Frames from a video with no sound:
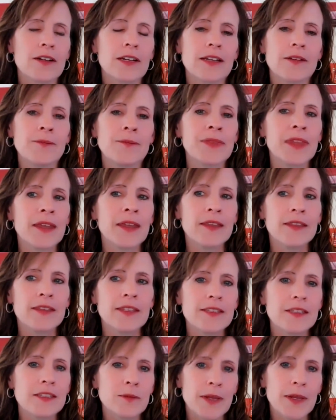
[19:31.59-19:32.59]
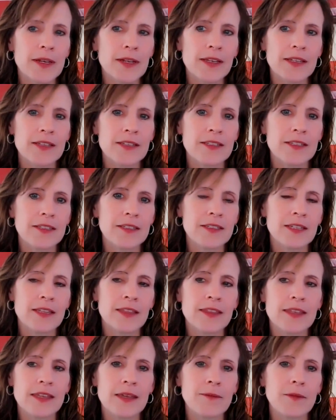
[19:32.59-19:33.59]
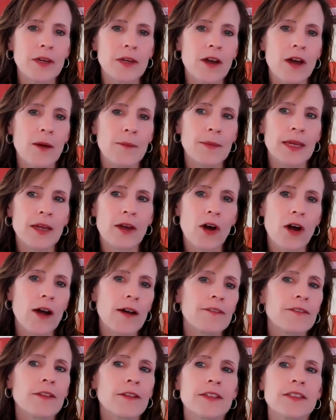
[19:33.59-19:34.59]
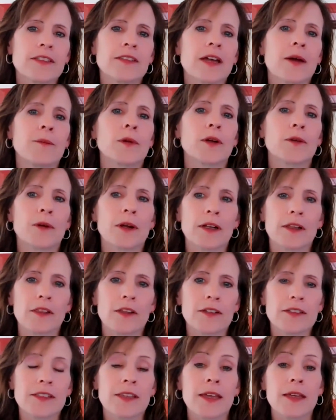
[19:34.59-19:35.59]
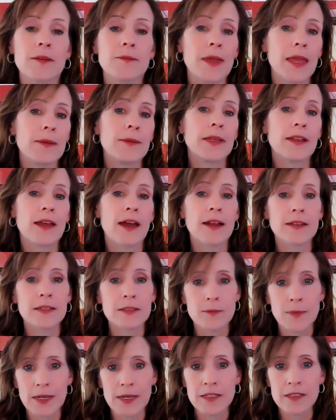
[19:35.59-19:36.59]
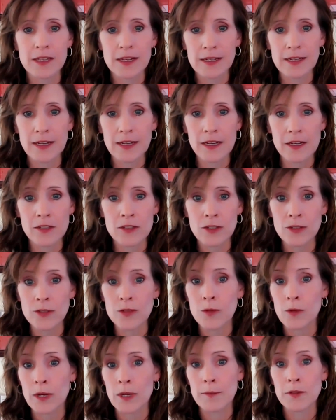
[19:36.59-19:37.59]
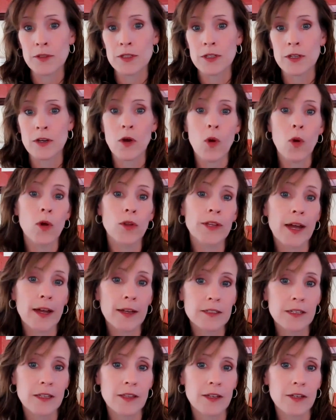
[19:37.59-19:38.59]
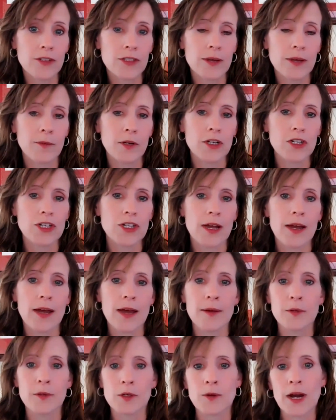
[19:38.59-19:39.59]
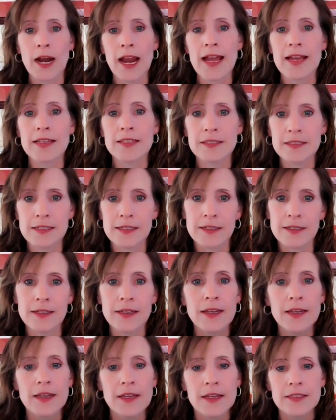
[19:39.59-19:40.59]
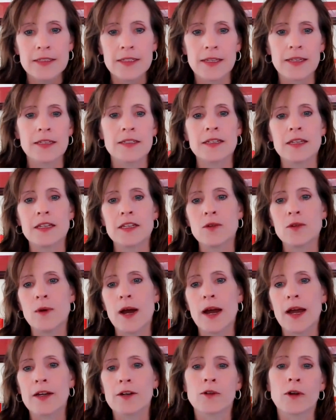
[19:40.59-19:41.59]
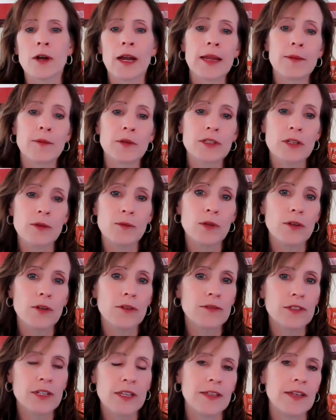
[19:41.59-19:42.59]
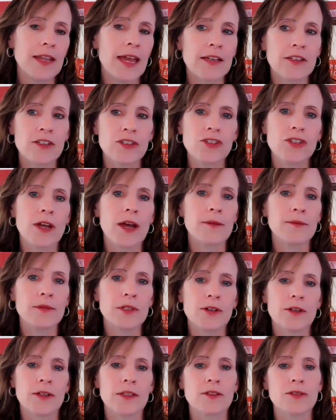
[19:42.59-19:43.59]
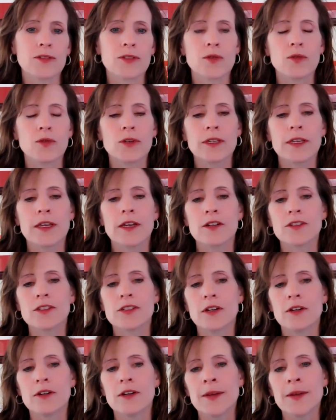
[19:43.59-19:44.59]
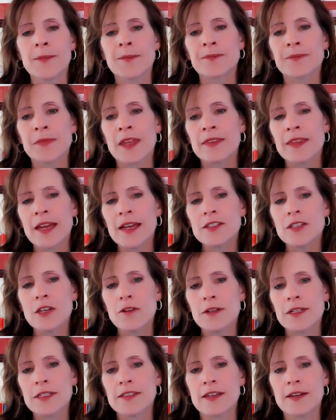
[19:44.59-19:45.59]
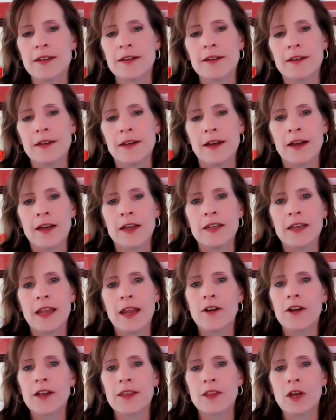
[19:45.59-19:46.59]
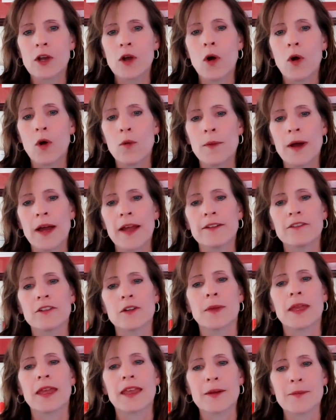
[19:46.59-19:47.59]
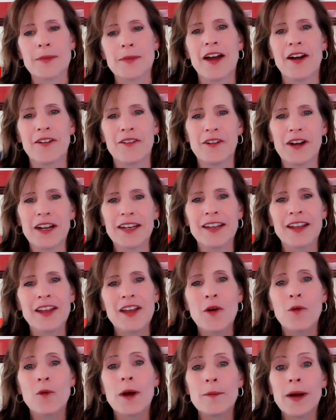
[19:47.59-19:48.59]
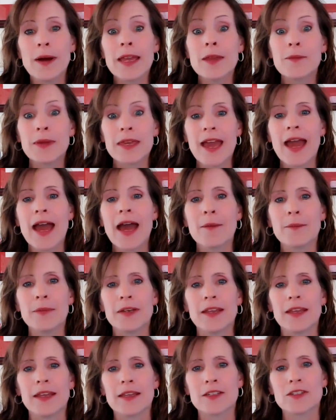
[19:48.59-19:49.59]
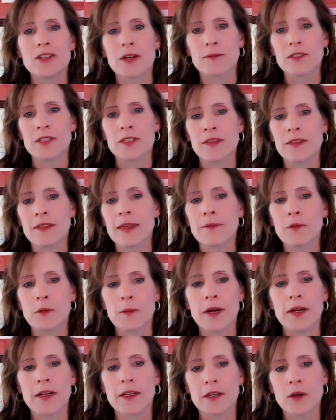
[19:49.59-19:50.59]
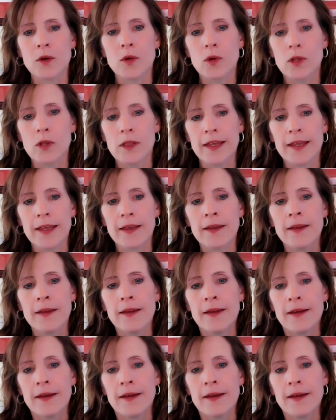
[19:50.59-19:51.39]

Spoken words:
And this has been a consistent theme coming off of the summer, where it looks like maybe not as many teenagers were able to hold on to their summer job or were asked to continue on or were able to move to the next job during the school year. So that's always a a canary in the coal mine for me about what might be happening in terms of the labor market cooling.